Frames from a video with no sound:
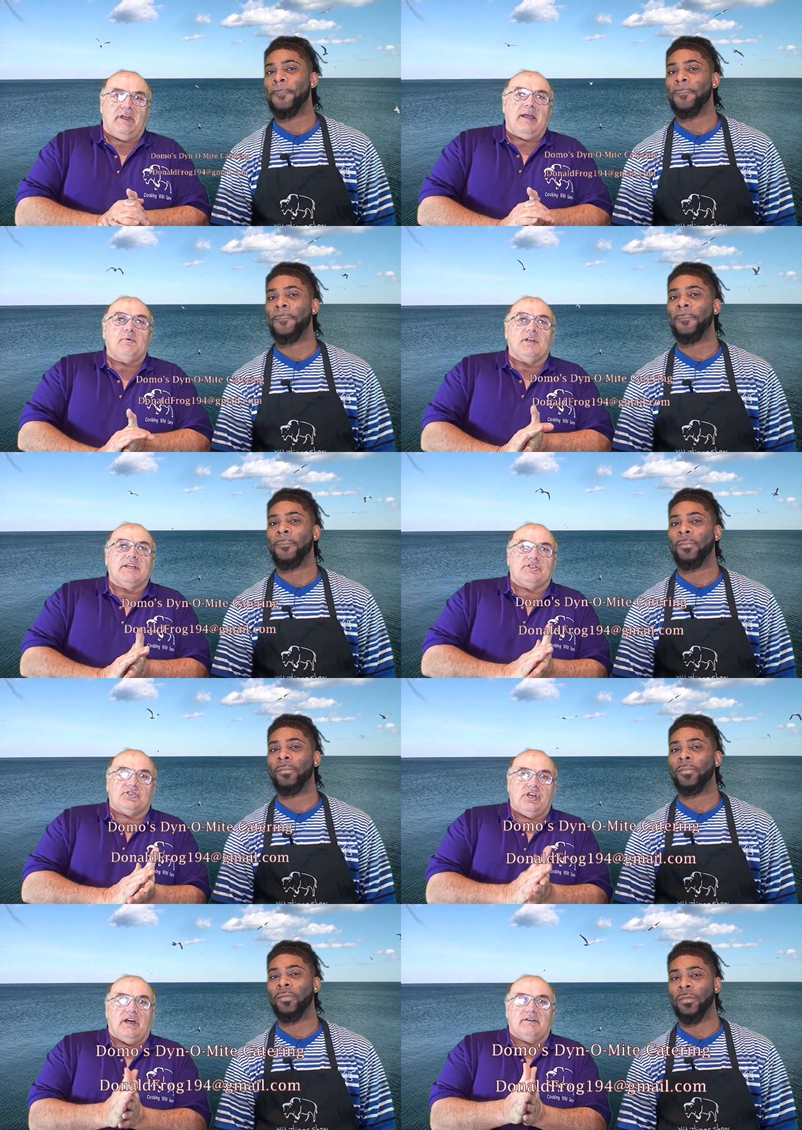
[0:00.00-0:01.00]
Speaker 1: family
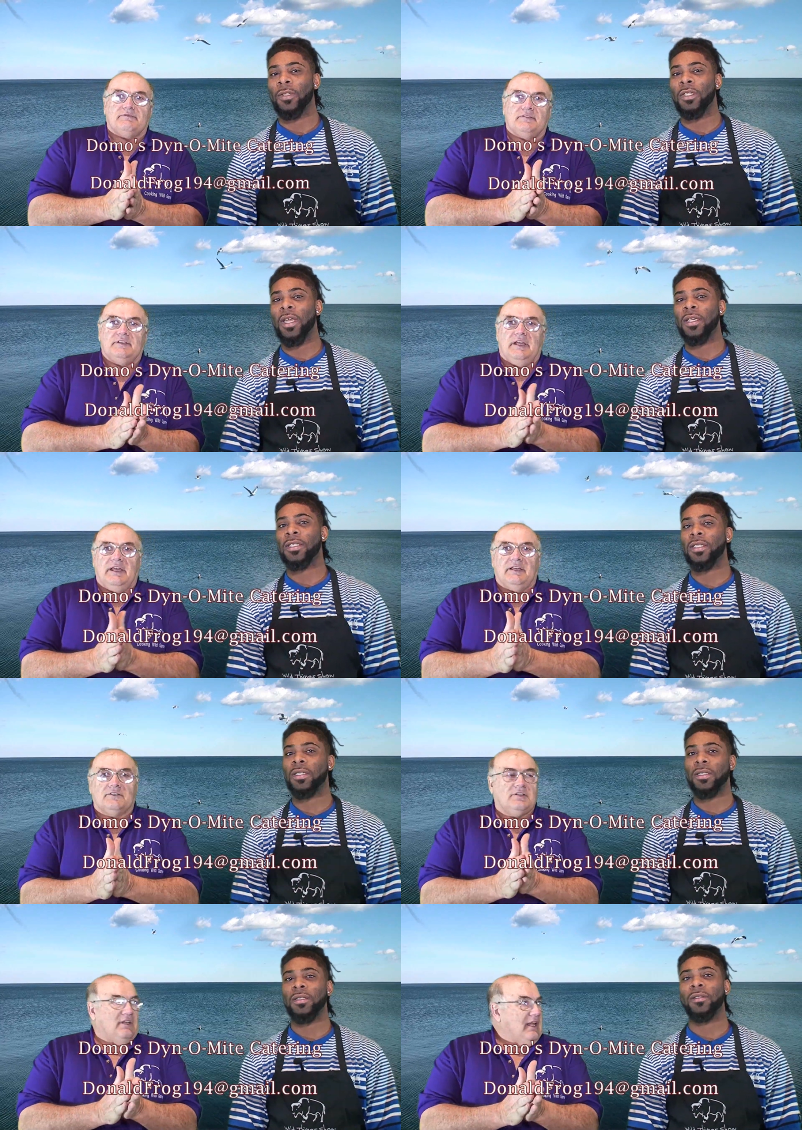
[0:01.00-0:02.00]
chef.
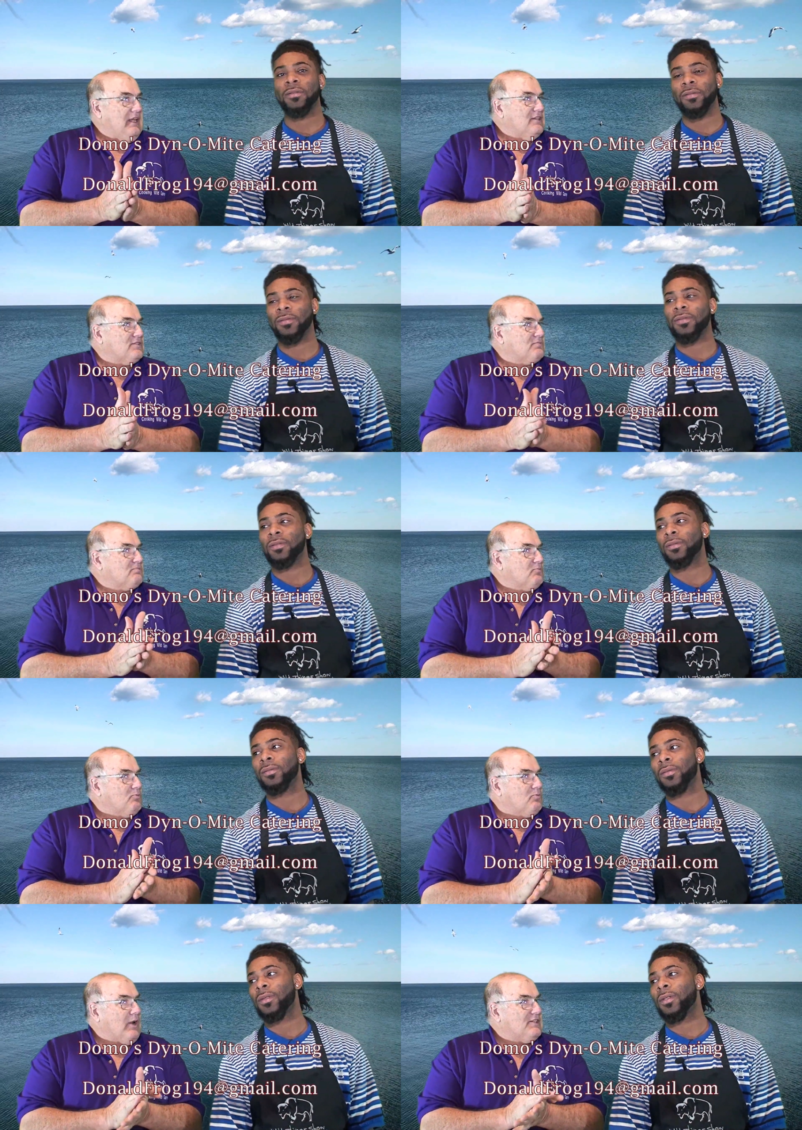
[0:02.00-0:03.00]
Yes. And today's
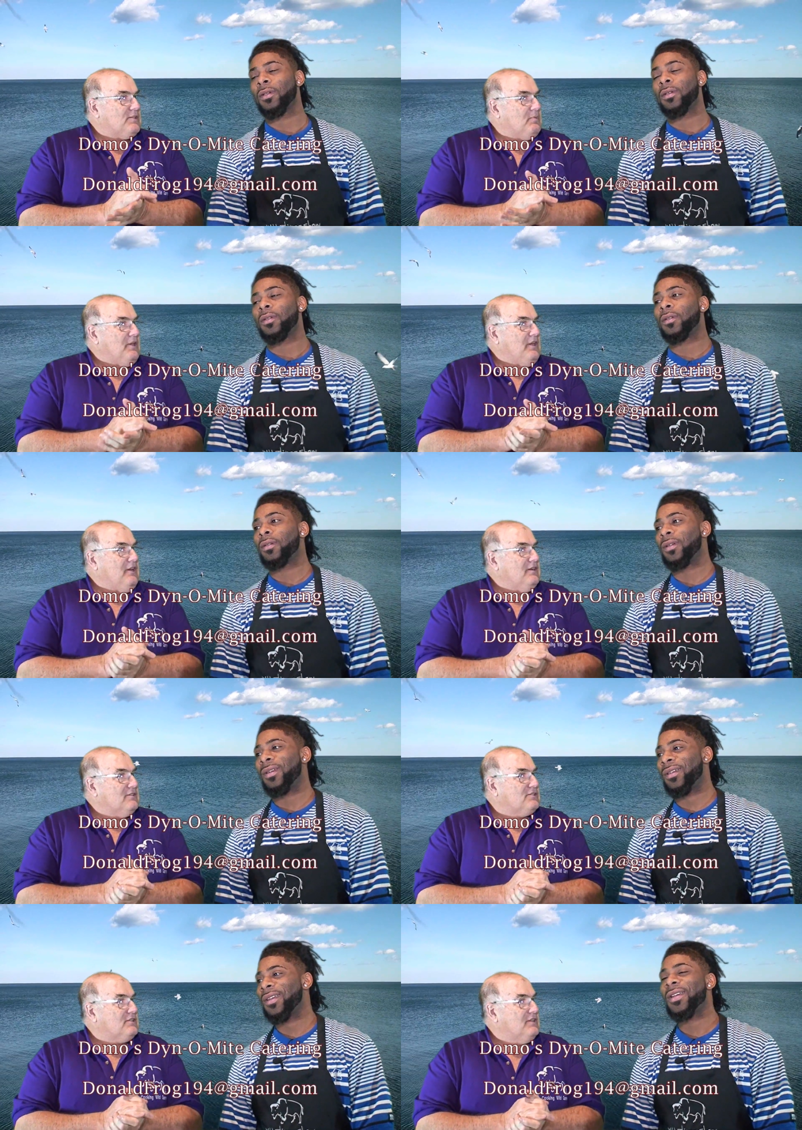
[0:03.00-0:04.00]
recipe
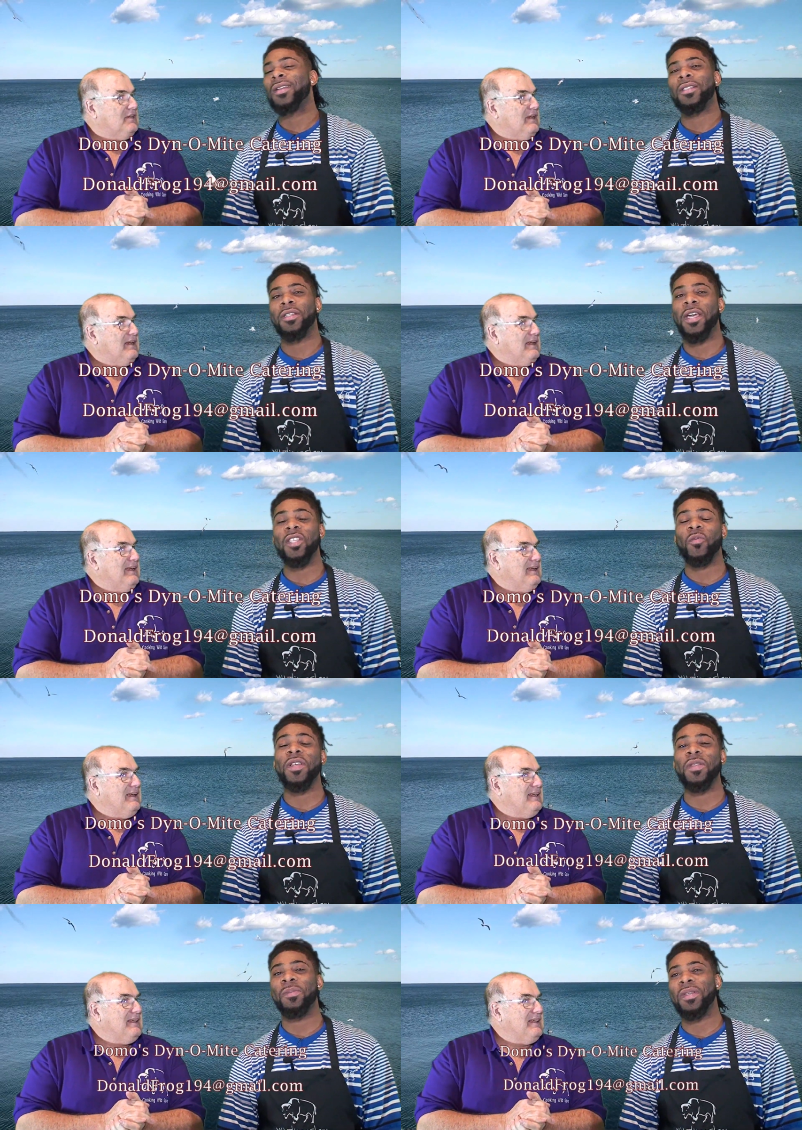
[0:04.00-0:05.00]
is? Today's
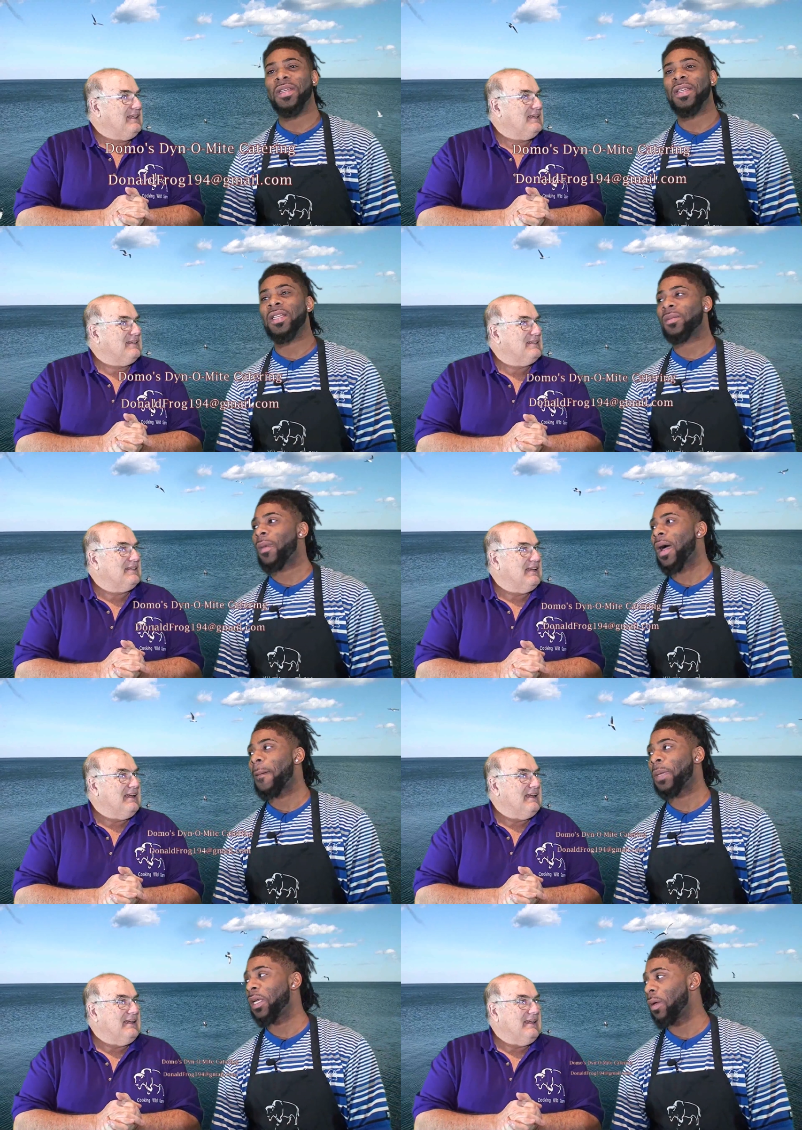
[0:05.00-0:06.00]
recipe is my
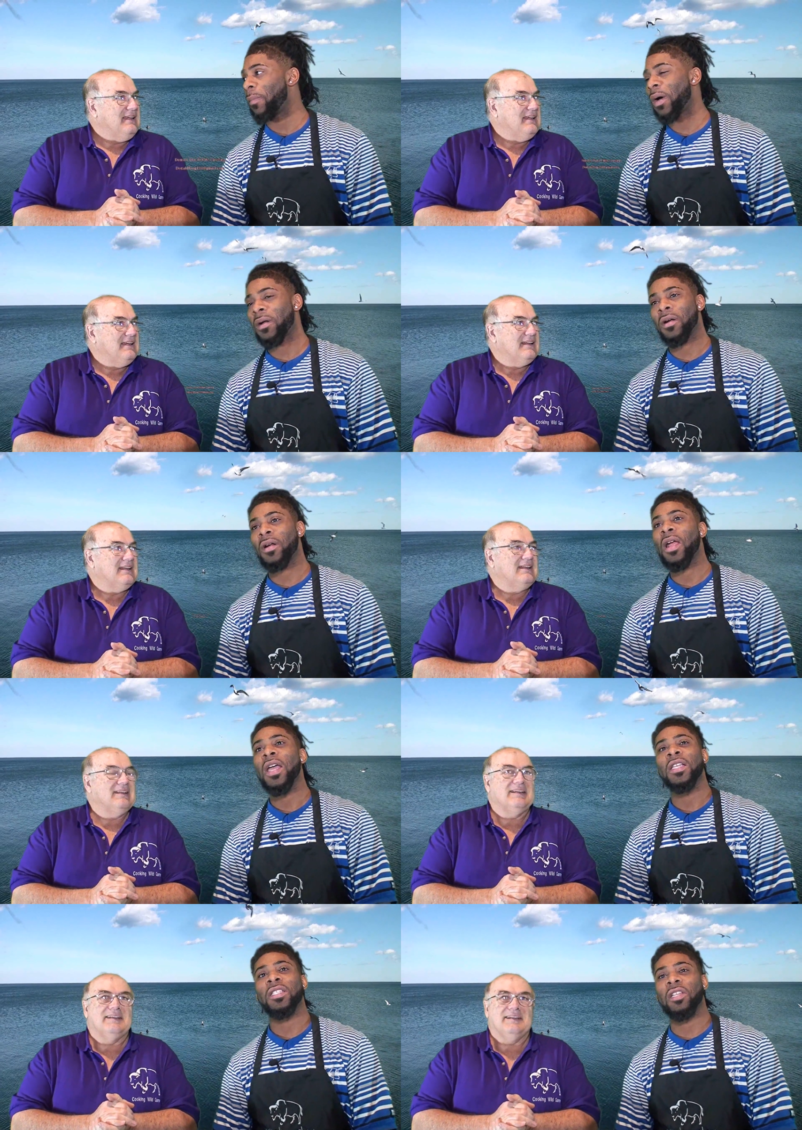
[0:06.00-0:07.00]
peanut butter
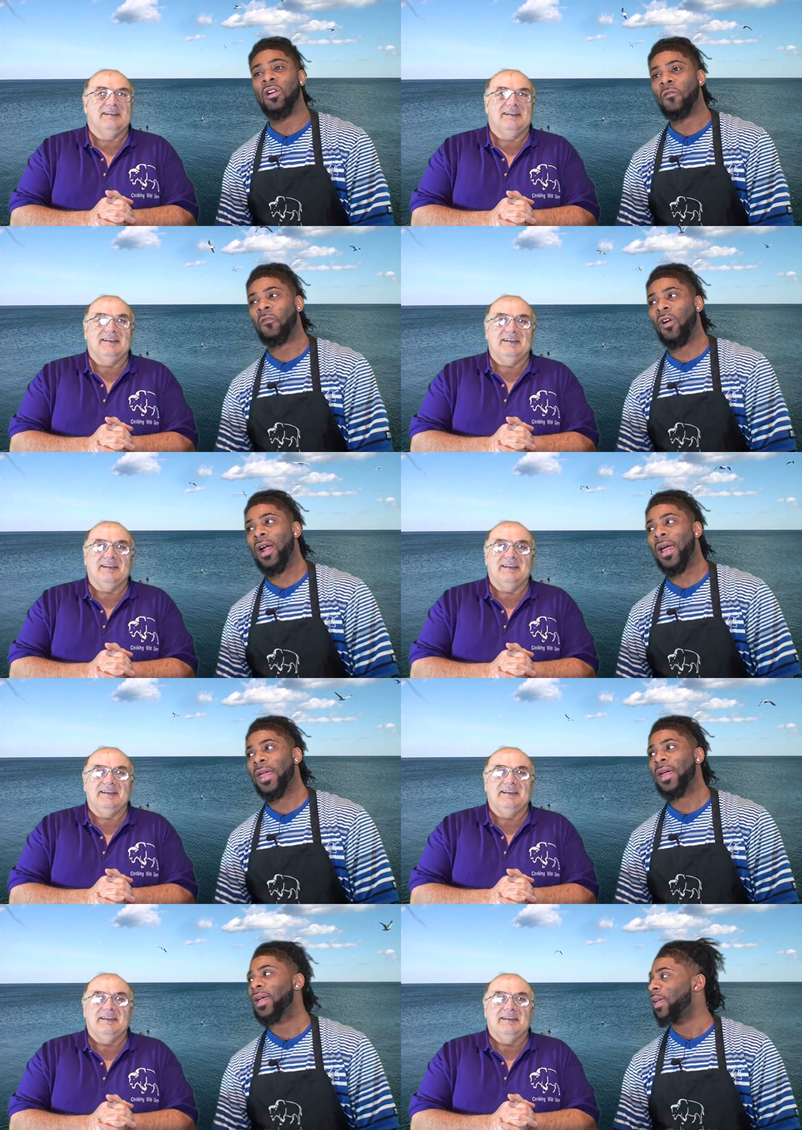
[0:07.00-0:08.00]
stir fry
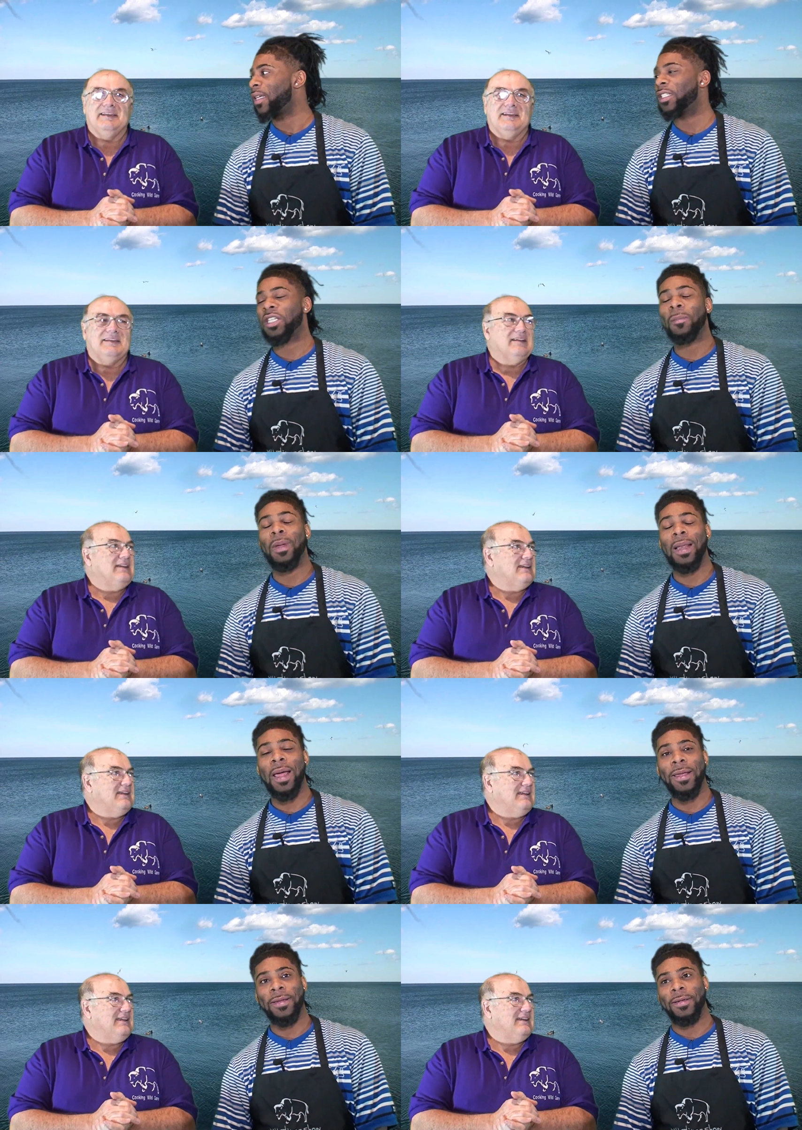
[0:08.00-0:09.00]

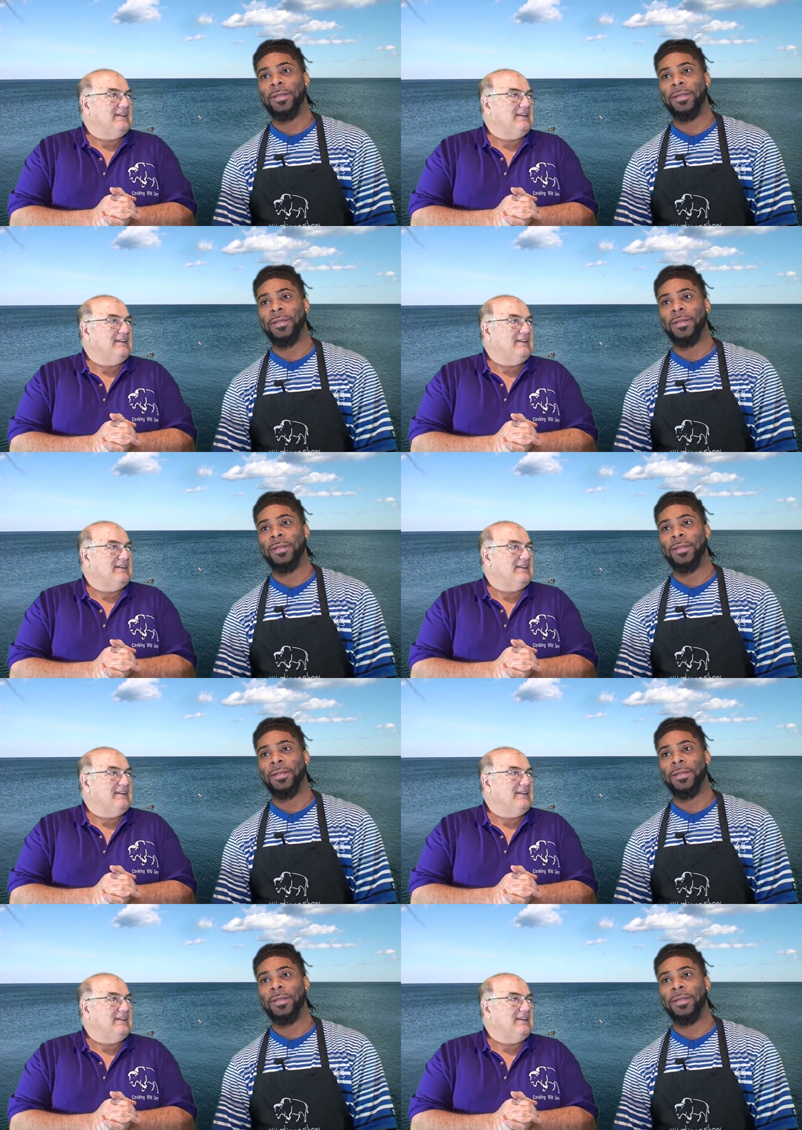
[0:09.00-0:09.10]
jambalaya.